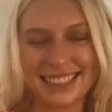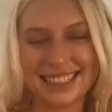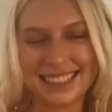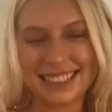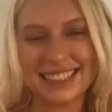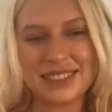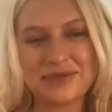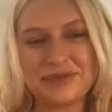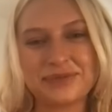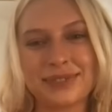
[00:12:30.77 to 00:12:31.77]
so what's
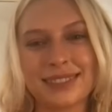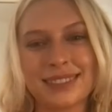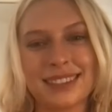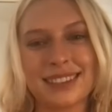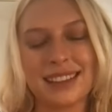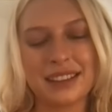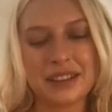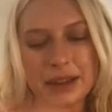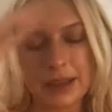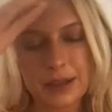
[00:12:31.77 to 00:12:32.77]
like? What's your favorite
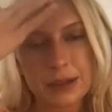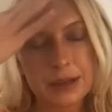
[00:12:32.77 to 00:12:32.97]
episode